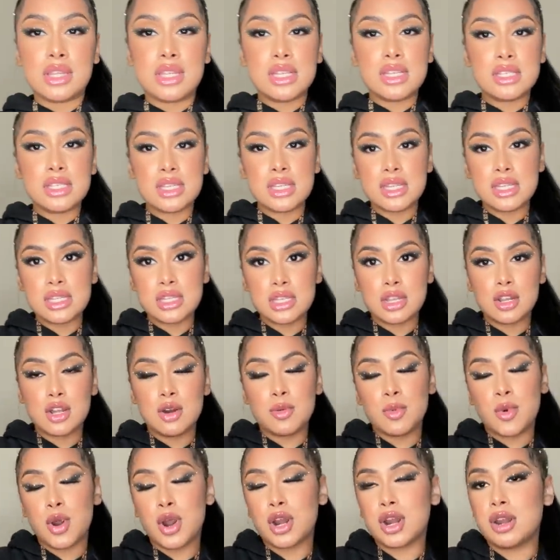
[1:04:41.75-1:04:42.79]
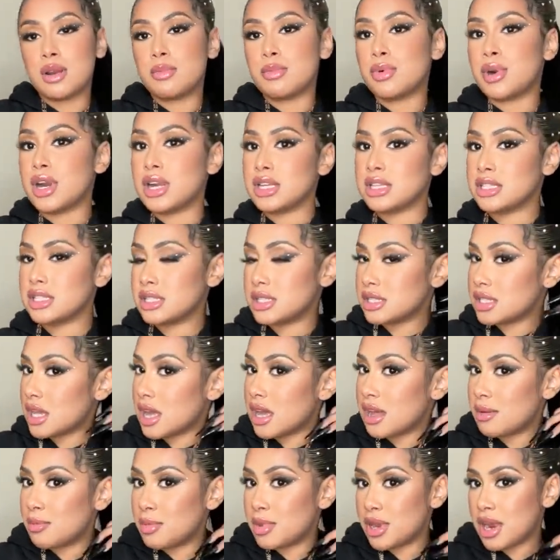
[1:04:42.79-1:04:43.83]
This is a little more on the pricey
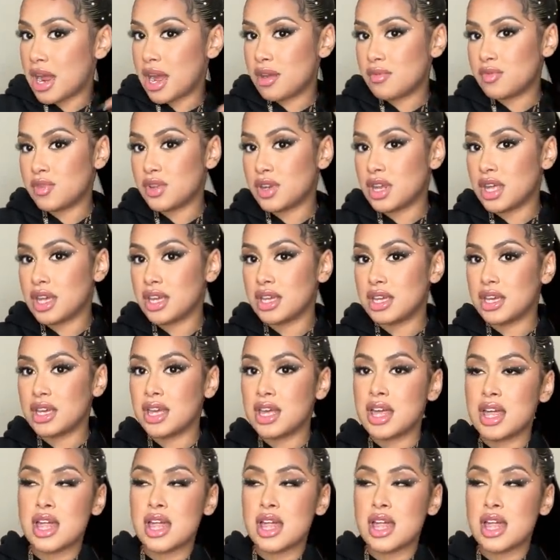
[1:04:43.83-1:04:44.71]
side, but I feel like